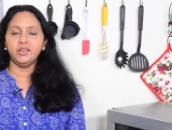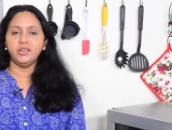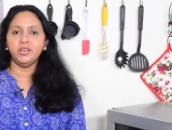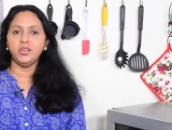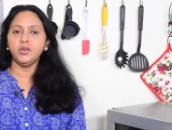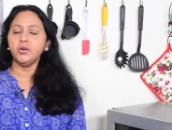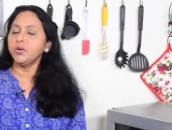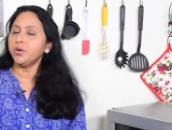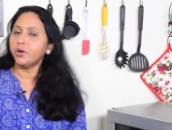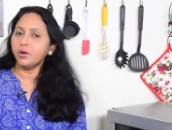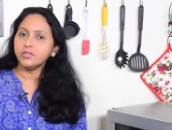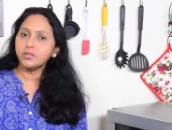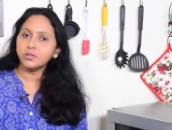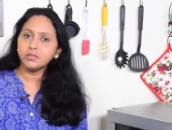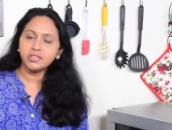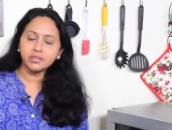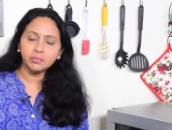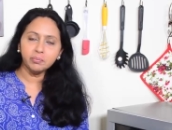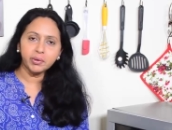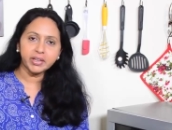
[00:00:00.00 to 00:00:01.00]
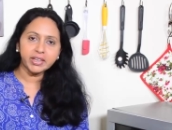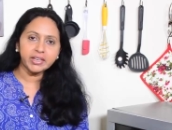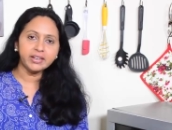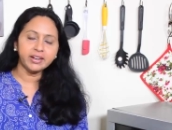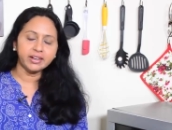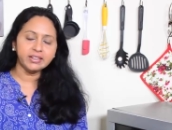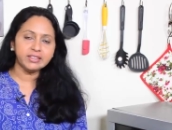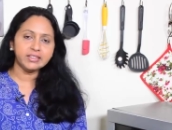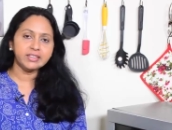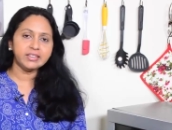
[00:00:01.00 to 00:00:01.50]
You could also simply
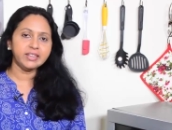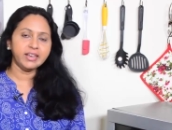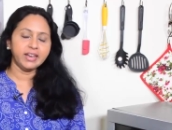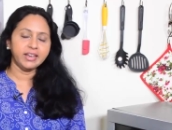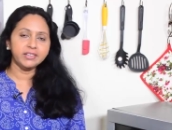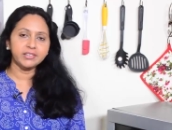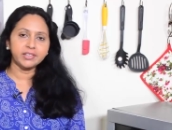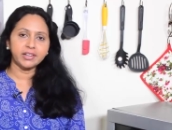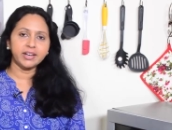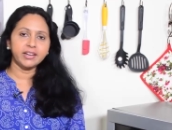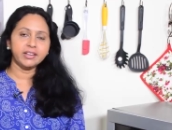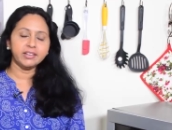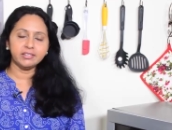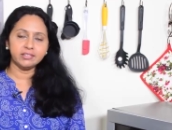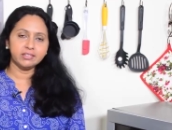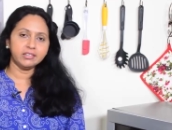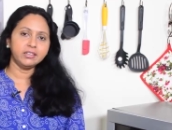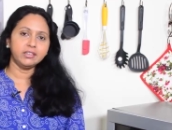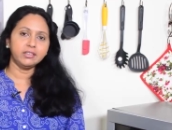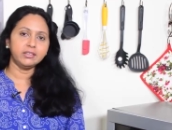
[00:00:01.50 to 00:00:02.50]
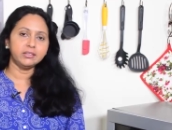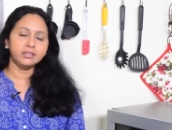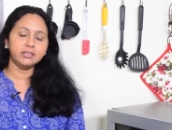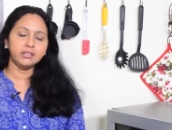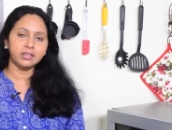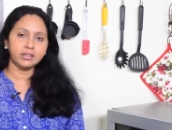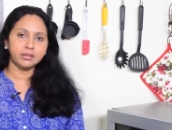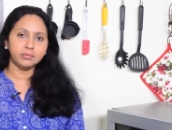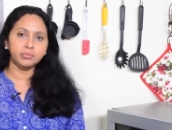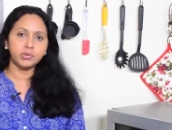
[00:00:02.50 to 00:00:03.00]
cut the entire
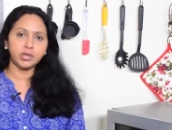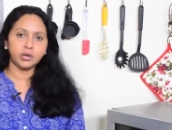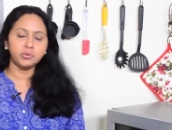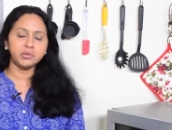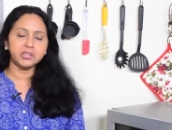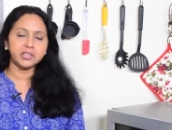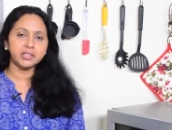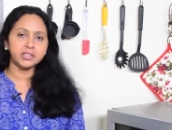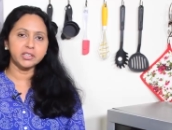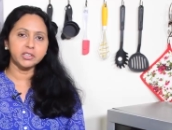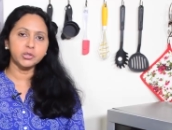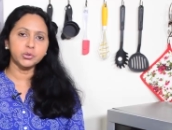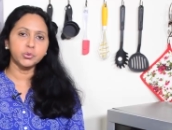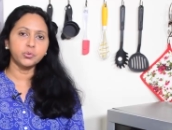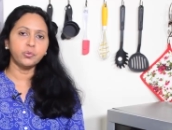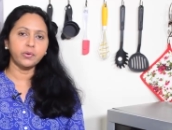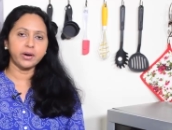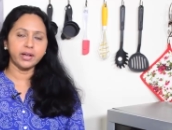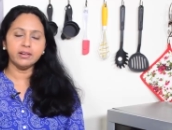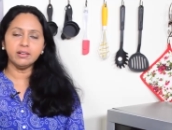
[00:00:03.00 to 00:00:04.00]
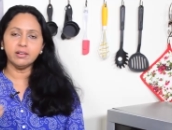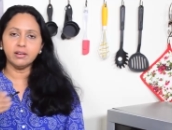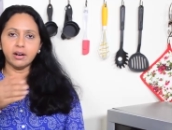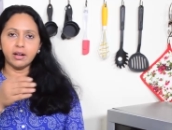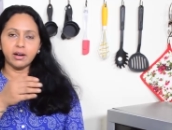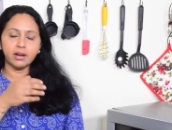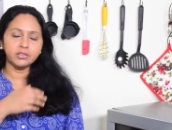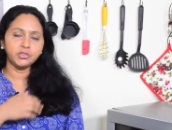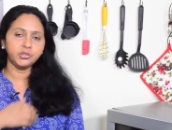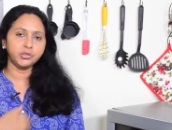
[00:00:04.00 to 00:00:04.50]
brownie into one
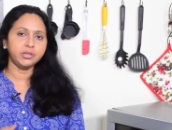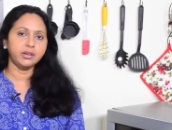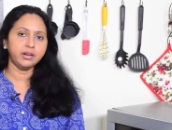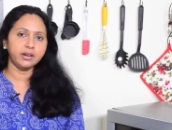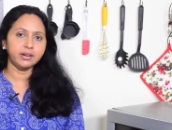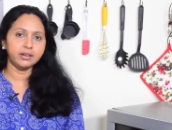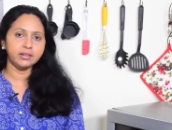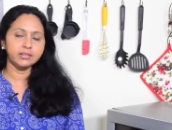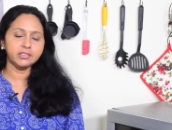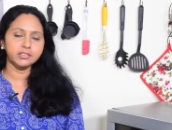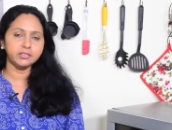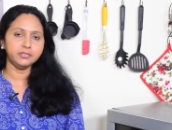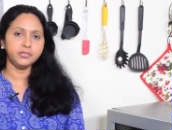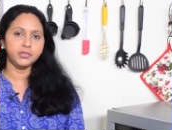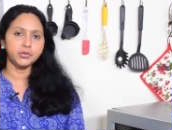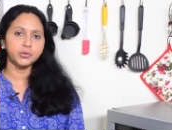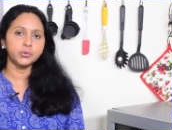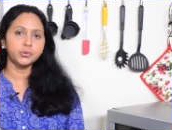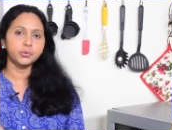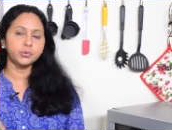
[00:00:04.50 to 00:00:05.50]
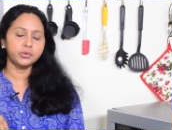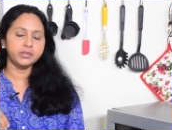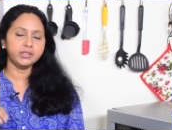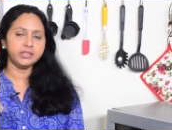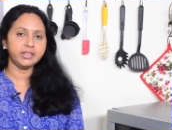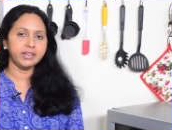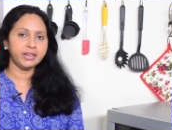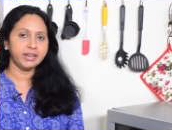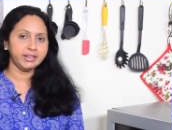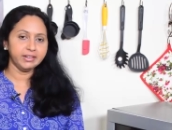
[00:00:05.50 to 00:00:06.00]
large heart if you
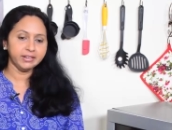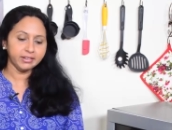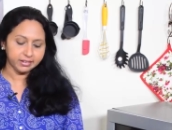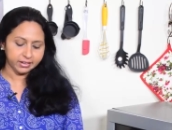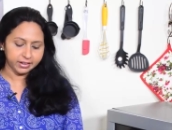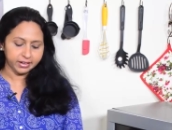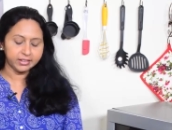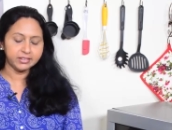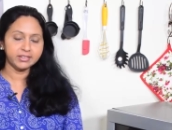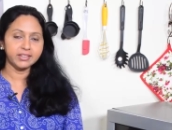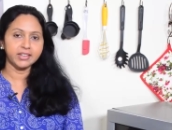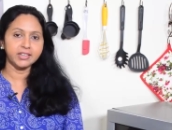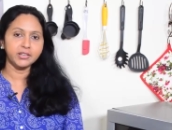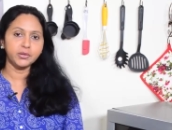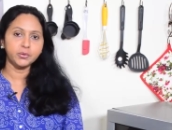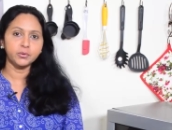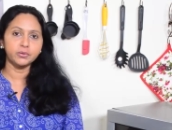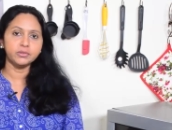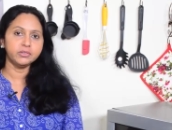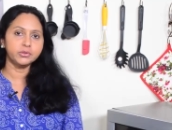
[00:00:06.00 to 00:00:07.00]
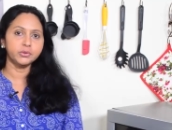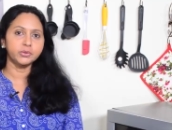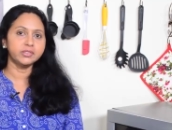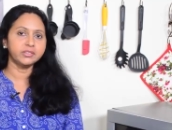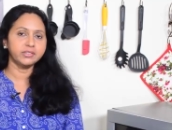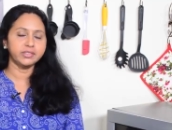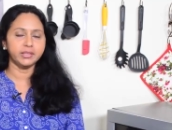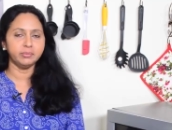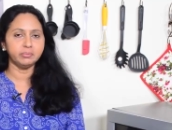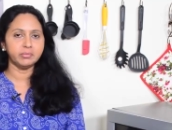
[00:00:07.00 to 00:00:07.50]
can, and then you could do the
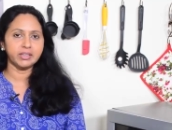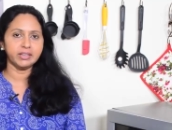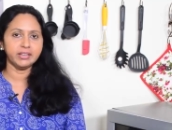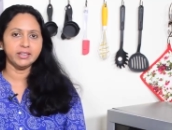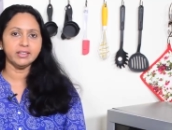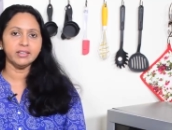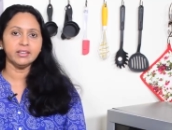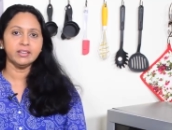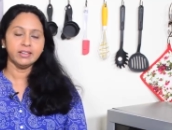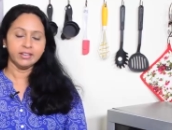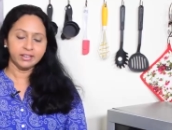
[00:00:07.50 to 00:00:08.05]
same thing.